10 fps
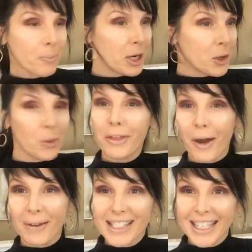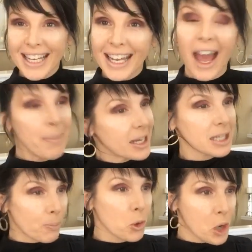Pretty cool though, isn't it? I mean,
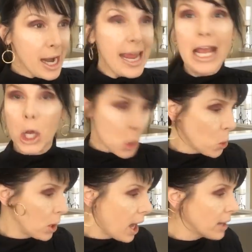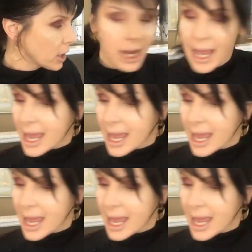it's a pretty cool color.